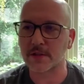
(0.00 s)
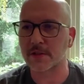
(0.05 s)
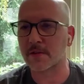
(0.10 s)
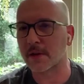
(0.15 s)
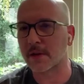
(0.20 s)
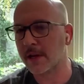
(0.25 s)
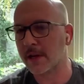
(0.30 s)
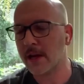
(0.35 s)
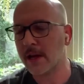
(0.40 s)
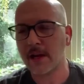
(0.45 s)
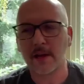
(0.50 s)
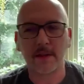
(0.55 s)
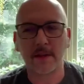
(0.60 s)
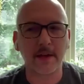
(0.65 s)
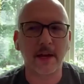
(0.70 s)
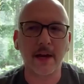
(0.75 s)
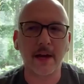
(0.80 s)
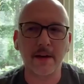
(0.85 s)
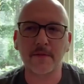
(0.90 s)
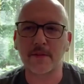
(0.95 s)
So the
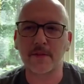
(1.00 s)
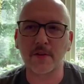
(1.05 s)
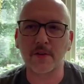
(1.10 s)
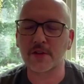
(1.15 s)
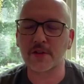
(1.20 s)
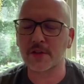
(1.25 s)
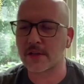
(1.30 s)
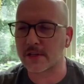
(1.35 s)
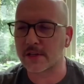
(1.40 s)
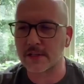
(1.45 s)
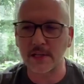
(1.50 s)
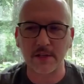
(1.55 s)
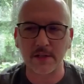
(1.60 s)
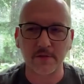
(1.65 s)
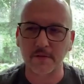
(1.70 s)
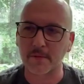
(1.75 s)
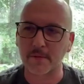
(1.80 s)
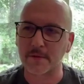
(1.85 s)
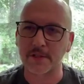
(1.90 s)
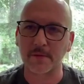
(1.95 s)
kind of notion is he's
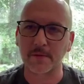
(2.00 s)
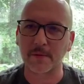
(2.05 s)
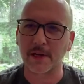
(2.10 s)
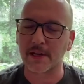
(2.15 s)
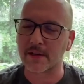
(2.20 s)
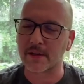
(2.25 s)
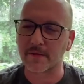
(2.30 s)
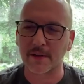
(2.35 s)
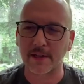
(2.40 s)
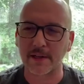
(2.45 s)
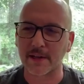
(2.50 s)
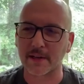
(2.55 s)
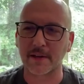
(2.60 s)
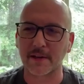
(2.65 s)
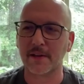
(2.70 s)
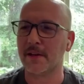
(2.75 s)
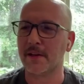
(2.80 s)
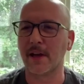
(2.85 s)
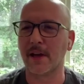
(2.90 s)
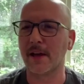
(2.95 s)
from some kind of like,
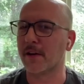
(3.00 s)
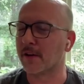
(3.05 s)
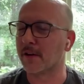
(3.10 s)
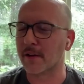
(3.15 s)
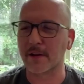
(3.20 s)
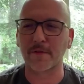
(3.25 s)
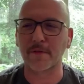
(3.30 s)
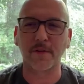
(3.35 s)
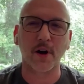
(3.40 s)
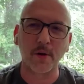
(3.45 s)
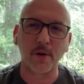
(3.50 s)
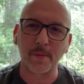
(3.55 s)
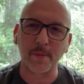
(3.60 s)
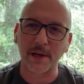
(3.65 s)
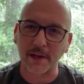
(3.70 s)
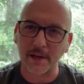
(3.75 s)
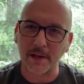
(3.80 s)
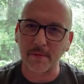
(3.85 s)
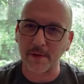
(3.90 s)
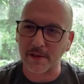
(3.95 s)
I don't know, like
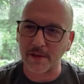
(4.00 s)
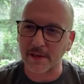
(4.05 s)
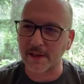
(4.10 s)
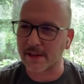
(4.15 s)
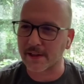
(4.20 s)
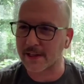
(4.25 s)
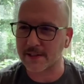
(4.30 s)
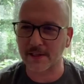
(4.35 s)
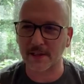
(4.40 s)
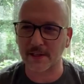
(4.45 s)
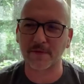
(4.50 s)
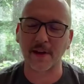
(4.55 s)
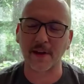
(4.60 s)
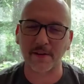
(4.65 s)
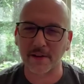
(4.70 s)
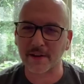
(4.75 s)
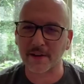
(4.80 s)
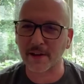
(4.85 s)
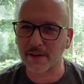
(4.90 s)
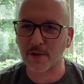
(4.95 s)
farming community that's like
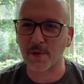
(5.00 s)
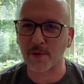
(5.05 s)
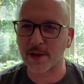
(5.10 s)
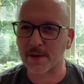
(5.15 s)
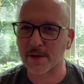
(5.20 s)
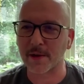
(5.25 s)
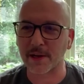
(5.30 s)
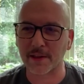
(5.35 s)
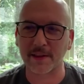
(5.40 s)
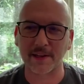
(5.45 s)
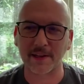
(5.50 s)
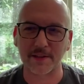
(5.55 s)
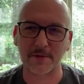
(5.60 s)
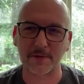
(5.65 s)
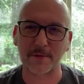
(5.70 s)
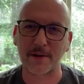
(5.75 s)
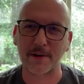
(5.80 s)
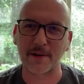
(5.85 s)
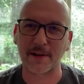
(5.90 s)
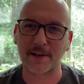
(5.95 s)
found another way to make things
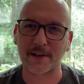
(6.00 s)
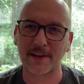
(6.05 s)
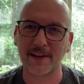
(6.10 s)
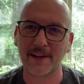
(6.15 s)
work.